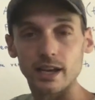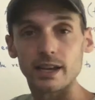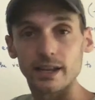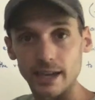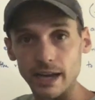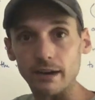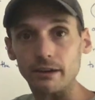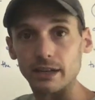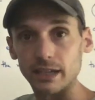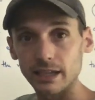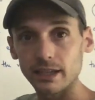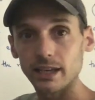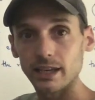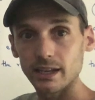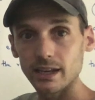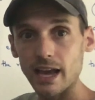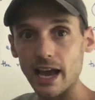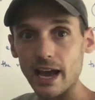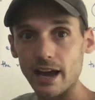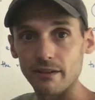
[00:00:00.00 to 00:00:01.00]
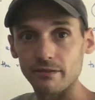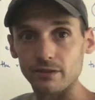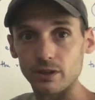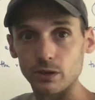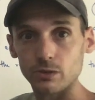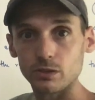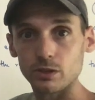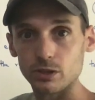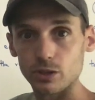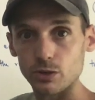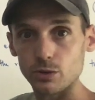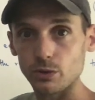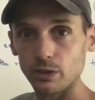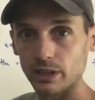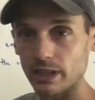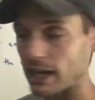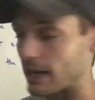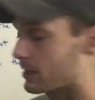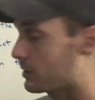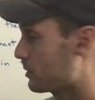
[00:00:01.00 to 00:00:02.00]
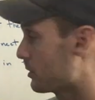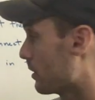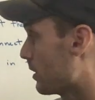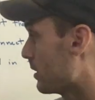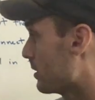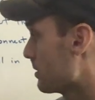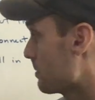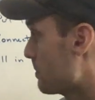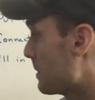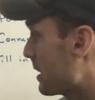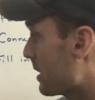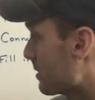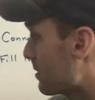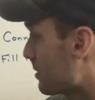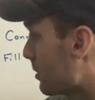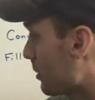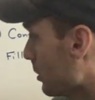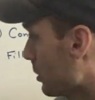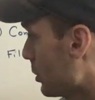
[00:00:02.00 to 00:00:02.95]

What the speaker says: Now, it can have those 2 electrons because they're